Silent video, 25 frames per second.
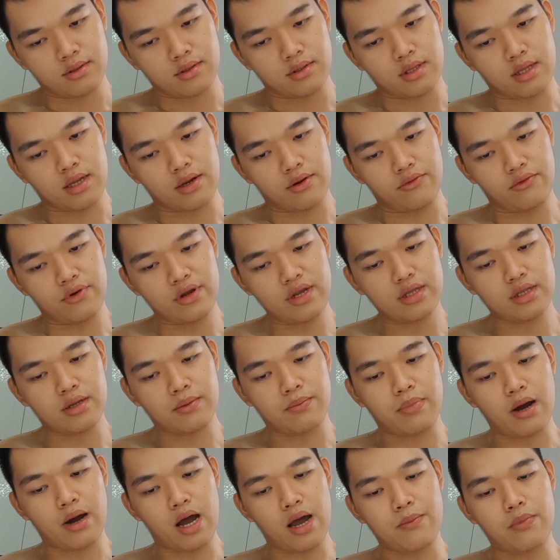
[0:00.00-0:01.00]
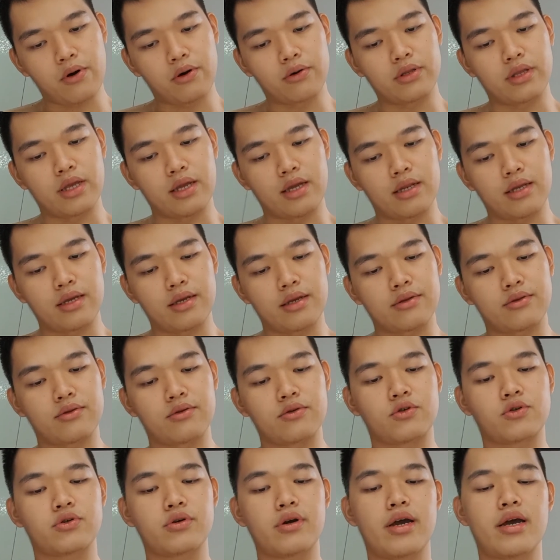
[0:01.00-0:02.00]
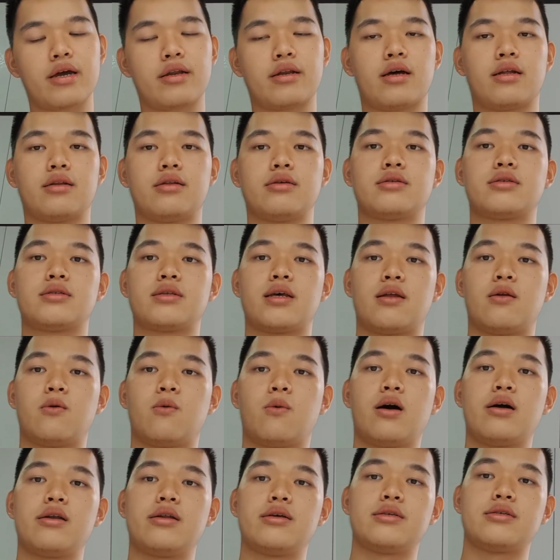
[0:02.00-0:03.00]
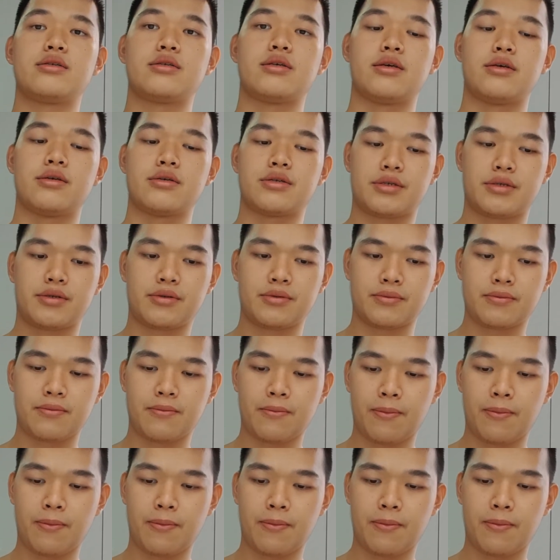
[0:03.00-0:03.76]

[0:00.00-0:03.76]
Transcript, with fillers: they read the bible daily to try and understand what it says